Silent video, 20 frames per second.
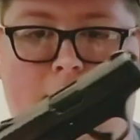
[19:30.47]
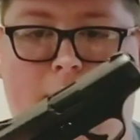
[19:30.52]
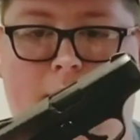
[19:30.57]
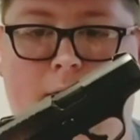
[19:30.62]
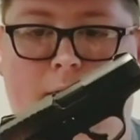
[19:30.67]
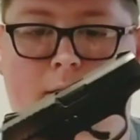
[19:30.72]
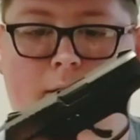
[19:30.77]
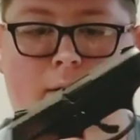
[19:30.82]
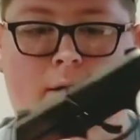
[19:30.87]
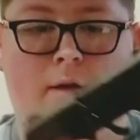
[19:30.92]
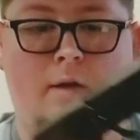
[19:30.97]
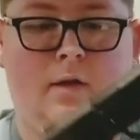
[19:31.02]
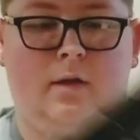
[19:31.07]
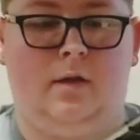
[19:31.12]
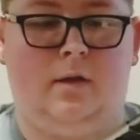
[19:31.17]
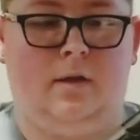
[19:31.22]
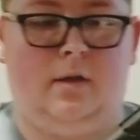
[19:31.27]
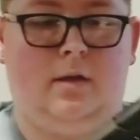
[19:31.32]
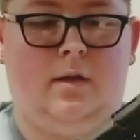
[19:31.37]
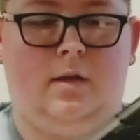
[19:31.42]
in there,
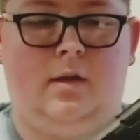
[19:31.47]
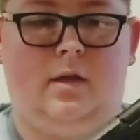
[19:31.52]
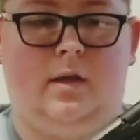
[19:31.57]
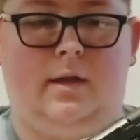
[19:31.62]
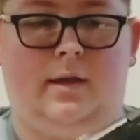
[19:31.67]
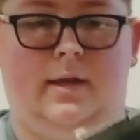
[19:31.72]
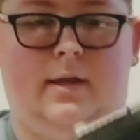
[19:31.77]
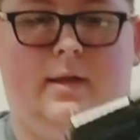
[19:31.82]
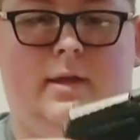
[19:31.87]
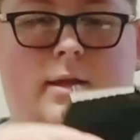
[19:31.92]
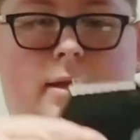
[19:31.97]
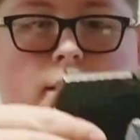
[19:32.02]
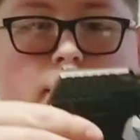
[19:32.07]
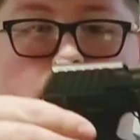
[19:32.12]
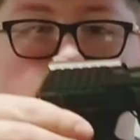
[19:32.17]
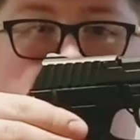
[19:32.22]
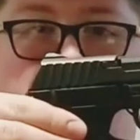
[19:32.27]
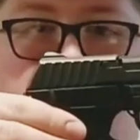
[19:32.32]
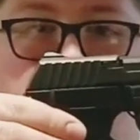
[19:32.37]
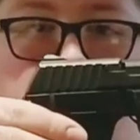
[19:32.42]

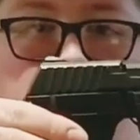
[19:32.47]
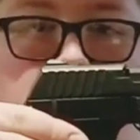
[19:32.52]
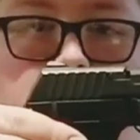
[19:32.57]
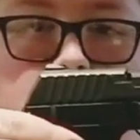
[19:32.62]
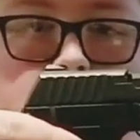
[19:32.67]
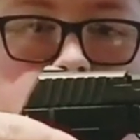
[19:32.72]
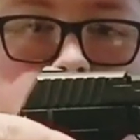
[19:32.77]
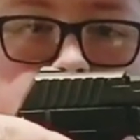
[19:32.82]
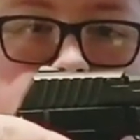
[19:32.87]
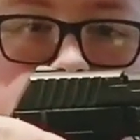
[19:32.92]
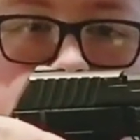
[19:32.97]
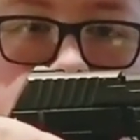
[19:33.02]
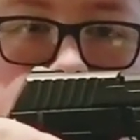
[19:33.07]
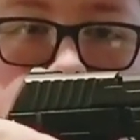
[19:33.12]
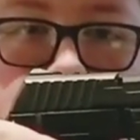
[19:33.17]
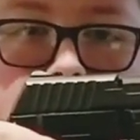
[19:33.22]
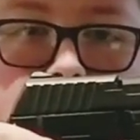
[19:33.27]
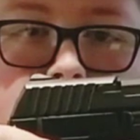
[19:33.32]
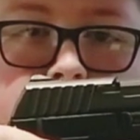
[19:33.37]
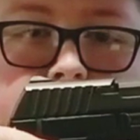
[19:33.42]
that's what it'll look like.
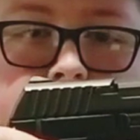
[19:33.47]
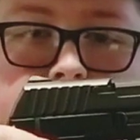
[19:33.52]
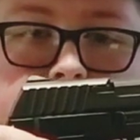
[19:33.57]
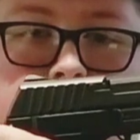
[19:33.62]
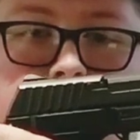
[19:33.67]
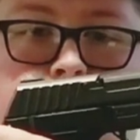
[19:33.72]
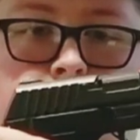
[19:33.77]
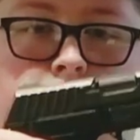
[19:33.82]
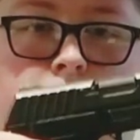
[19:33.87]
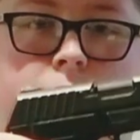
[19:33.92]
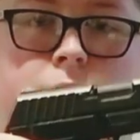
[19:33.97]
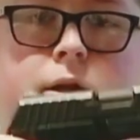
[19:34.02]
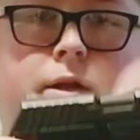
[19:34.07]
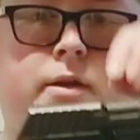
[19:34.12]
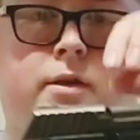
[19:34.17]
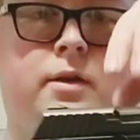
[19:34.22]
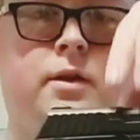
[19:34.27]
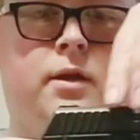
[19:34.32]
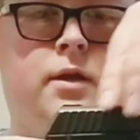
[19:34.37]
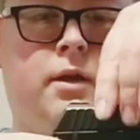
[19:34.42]
Very small
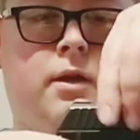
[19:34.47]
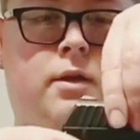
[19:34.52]
gun.